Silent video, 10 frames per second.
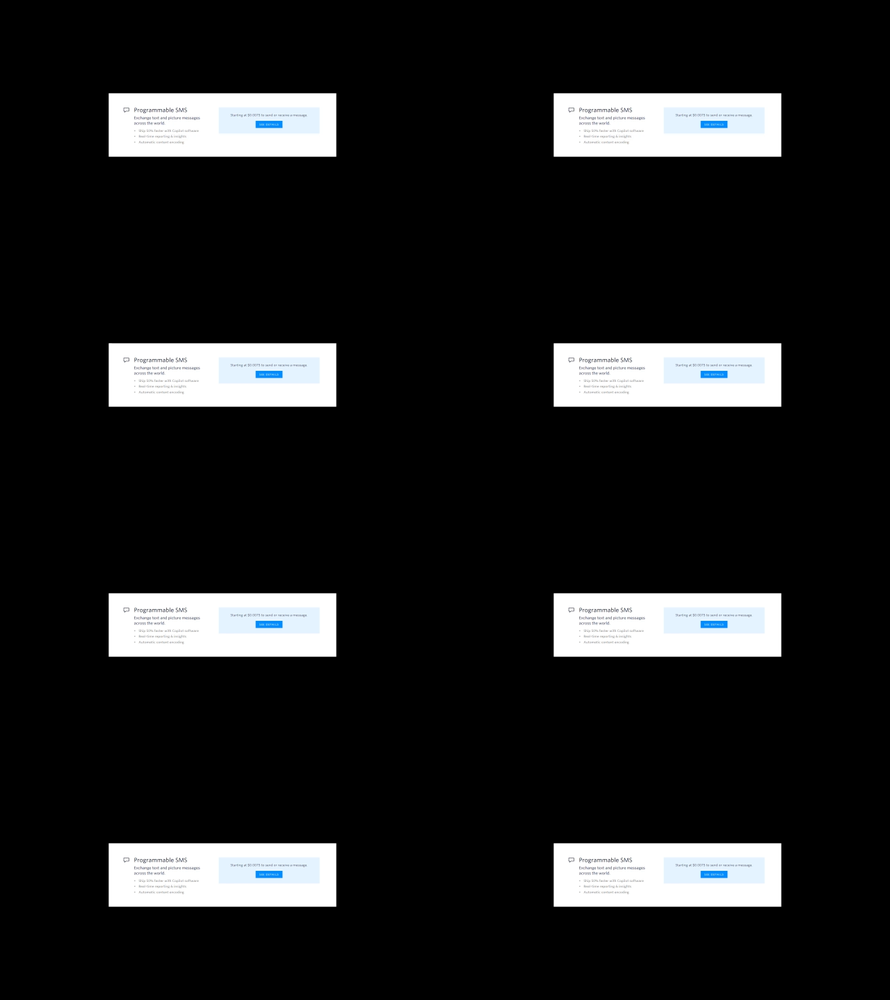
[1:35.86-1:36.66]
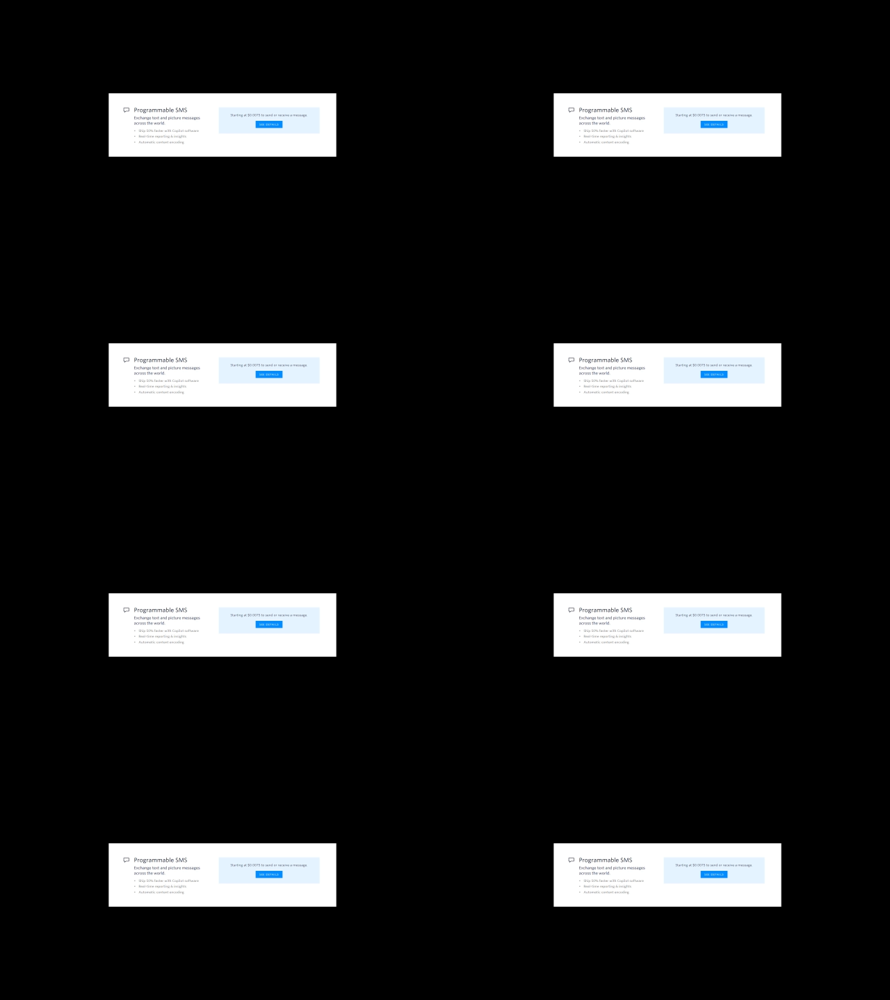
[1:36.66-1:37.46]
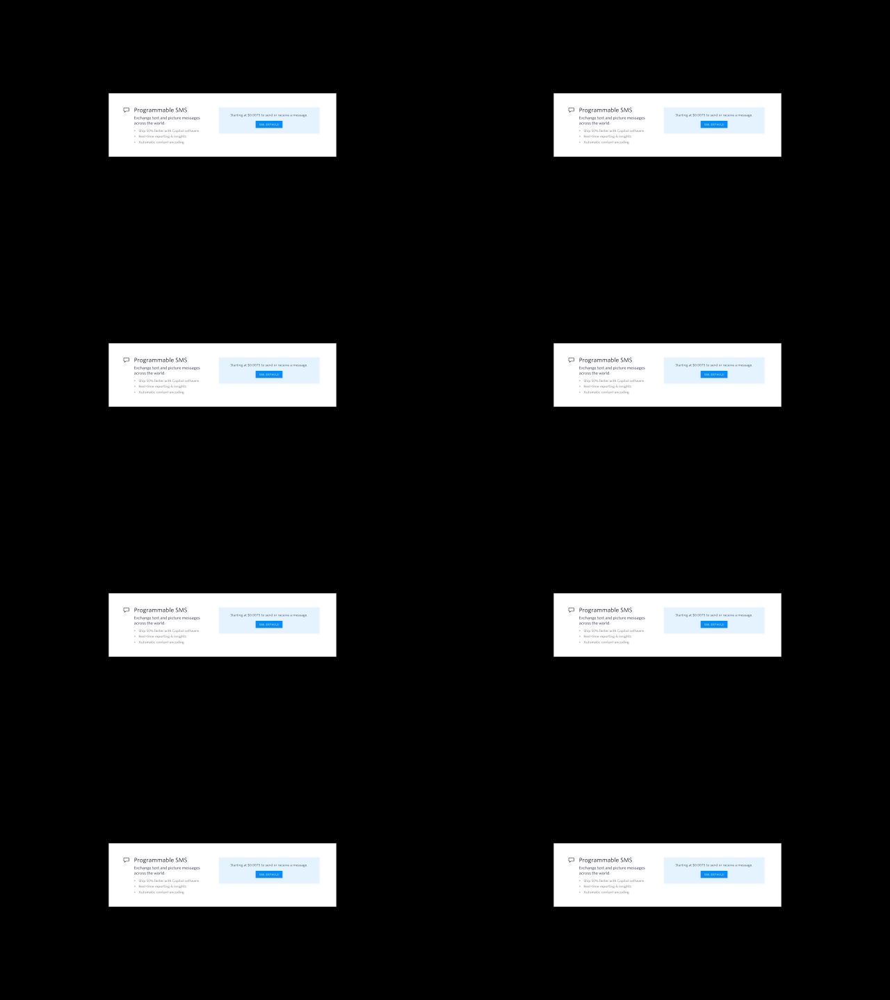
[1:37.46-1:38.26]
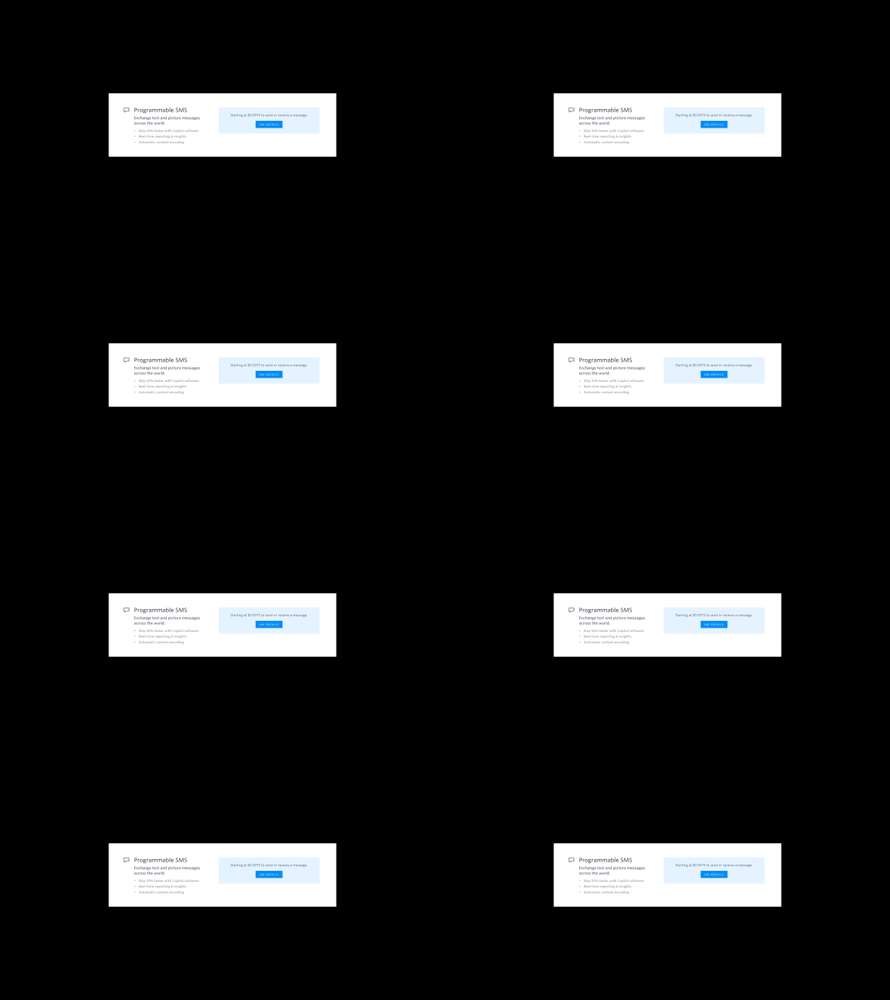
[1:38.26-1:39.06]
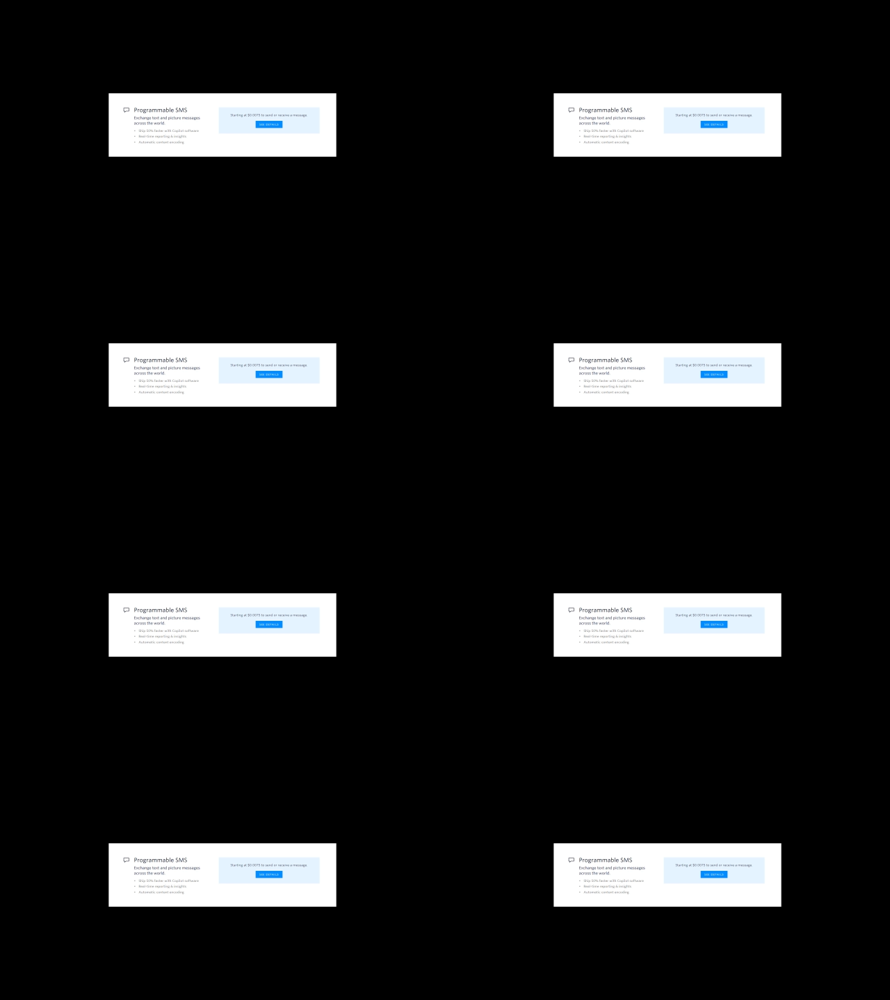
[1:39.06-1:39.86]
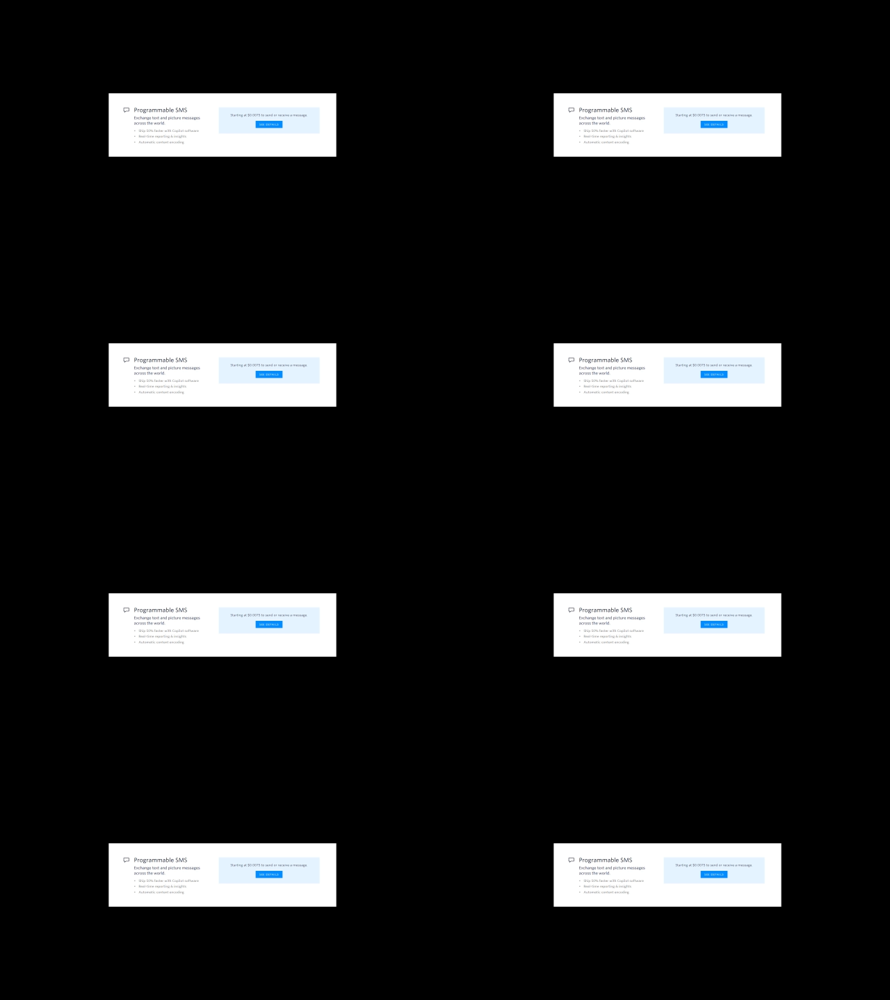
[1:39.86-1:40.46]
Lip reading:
Nobody's mouth can be seen.